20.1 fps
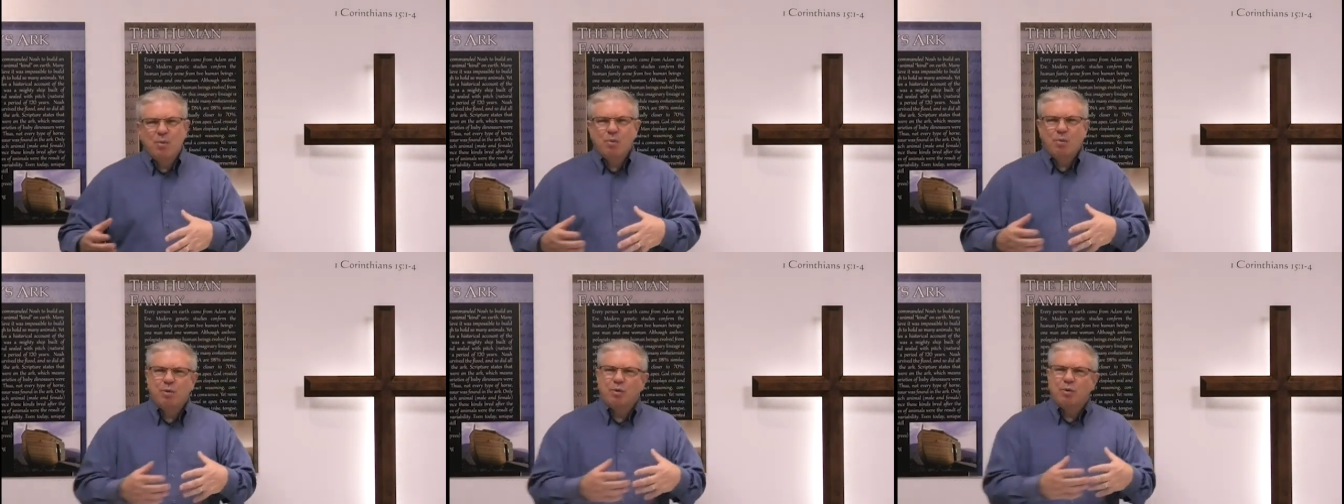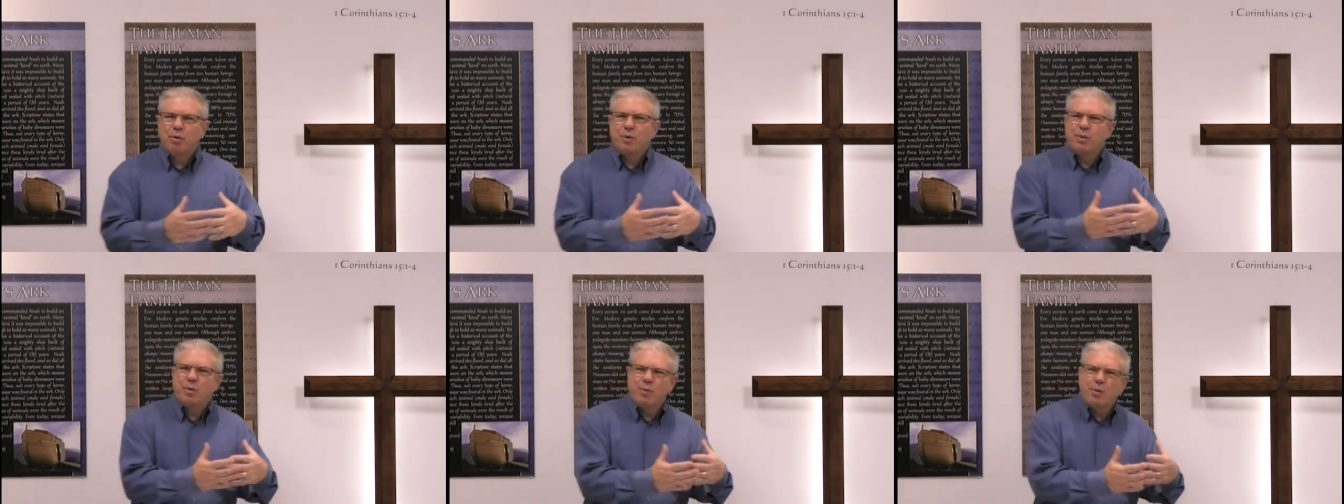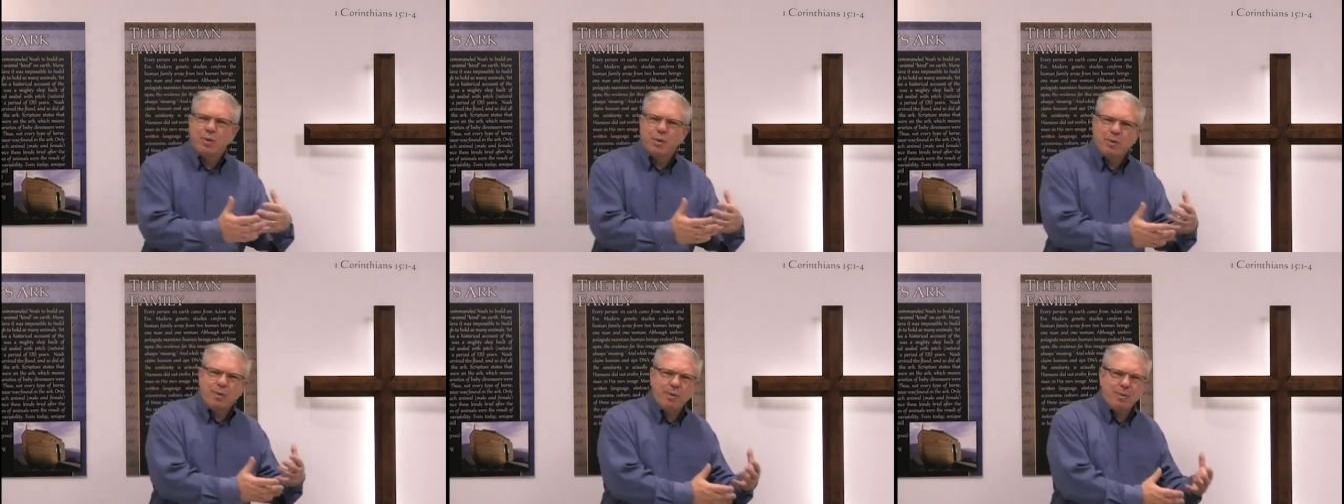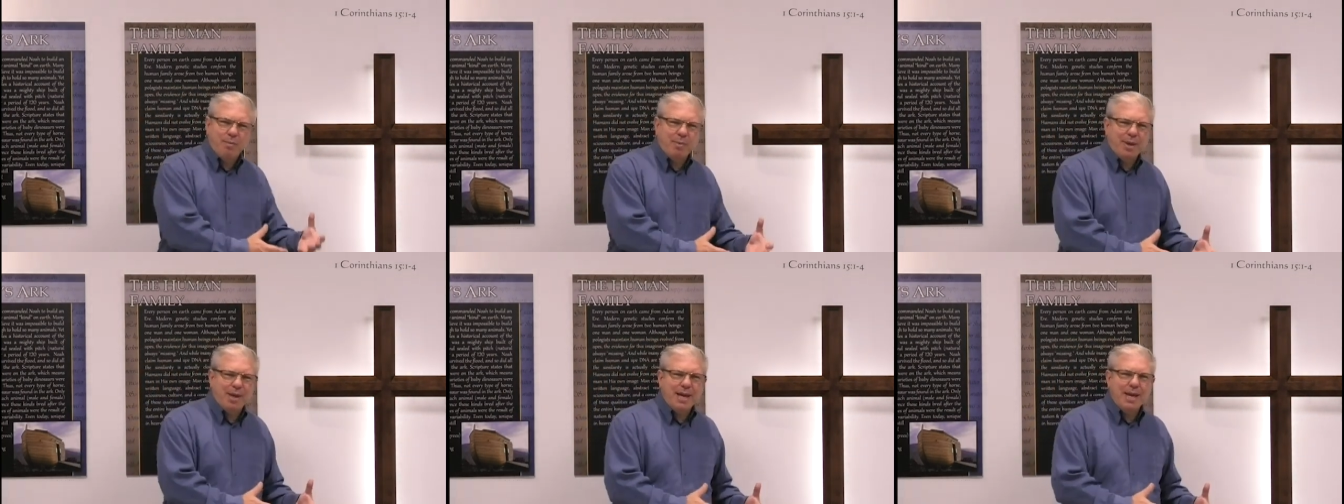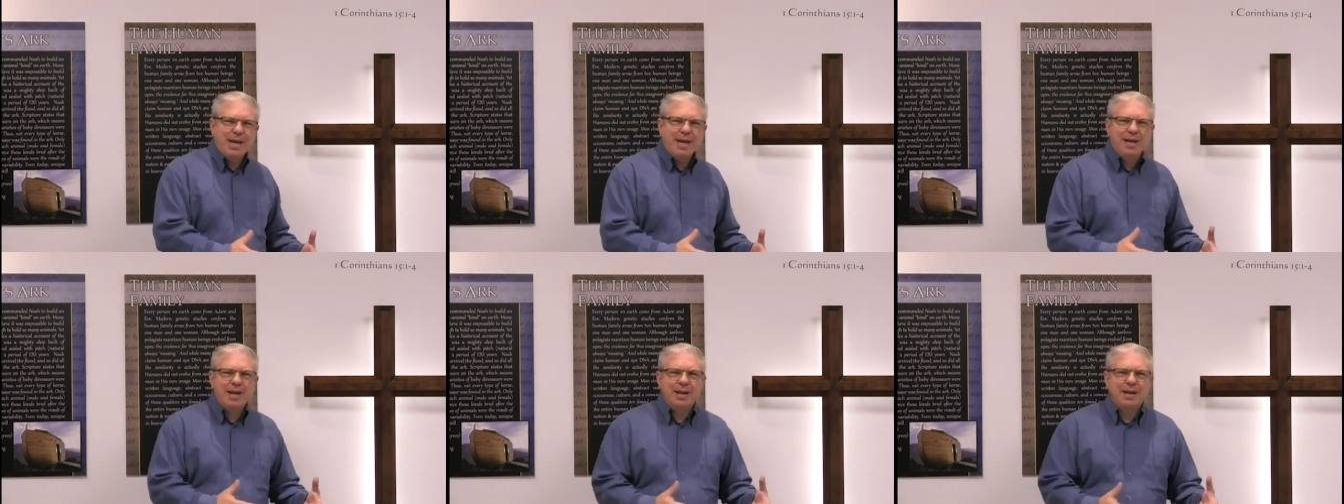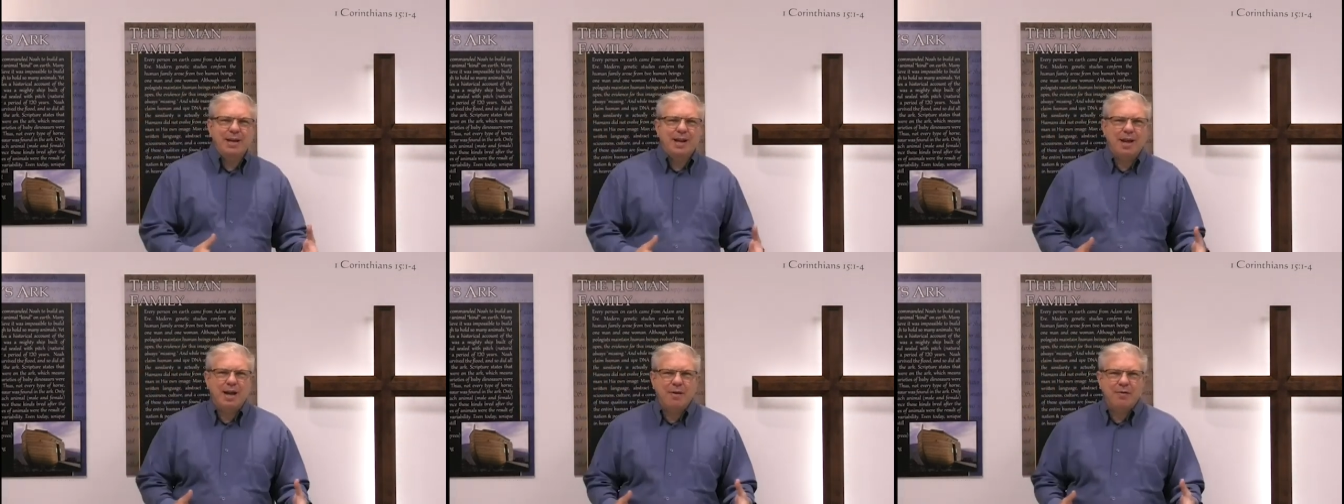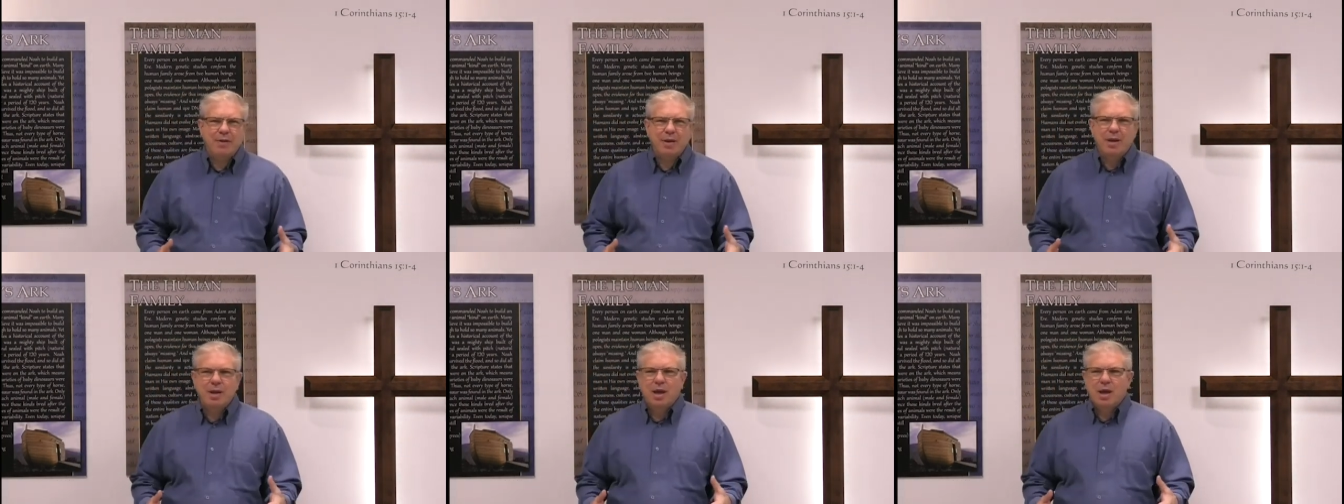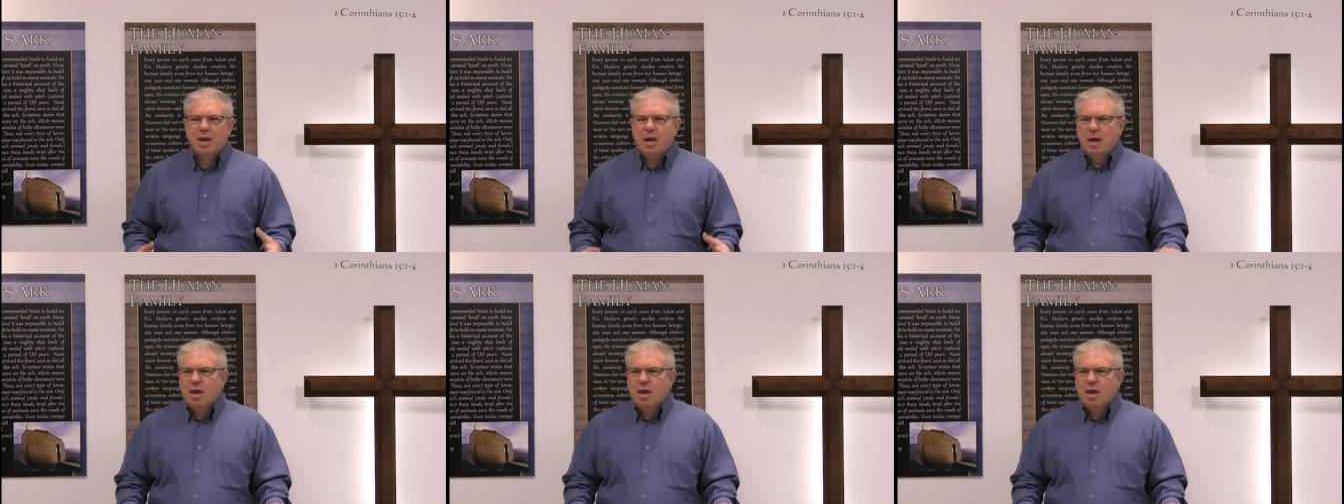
Will, will we be eating in heaven?